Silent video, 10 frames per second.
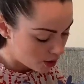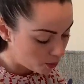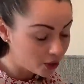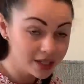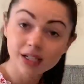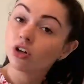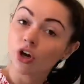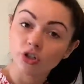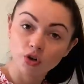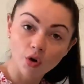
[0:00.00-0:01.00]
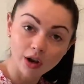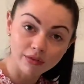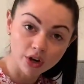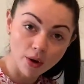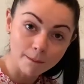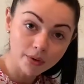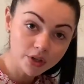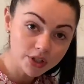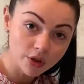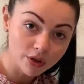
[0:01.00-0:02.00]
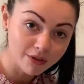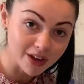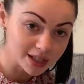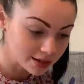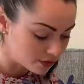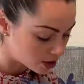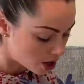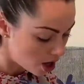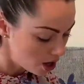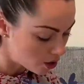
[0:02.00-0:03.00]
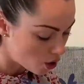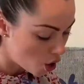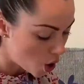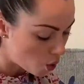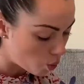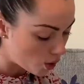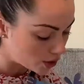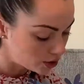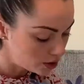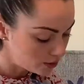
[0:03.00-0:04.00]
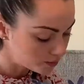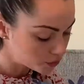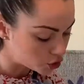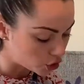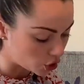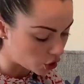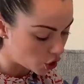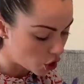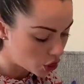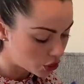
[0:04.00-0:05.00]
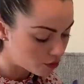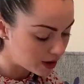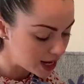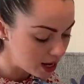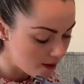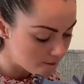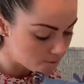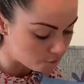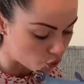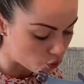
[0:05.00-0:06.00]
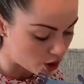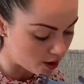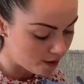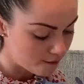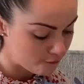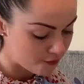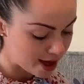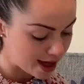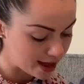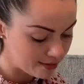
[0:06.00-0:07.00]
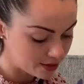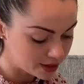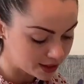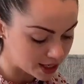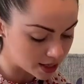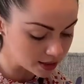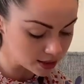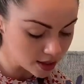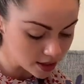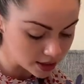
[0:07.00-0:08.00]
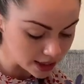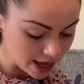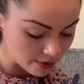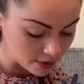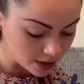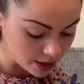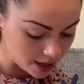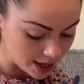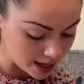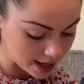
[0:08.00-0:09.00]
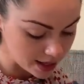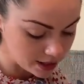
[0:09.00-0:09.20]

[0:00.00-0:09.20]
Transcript: point and count all of the numbers on the face of the clock. 1, 2, 3, 4, 5, 6, 7, 8,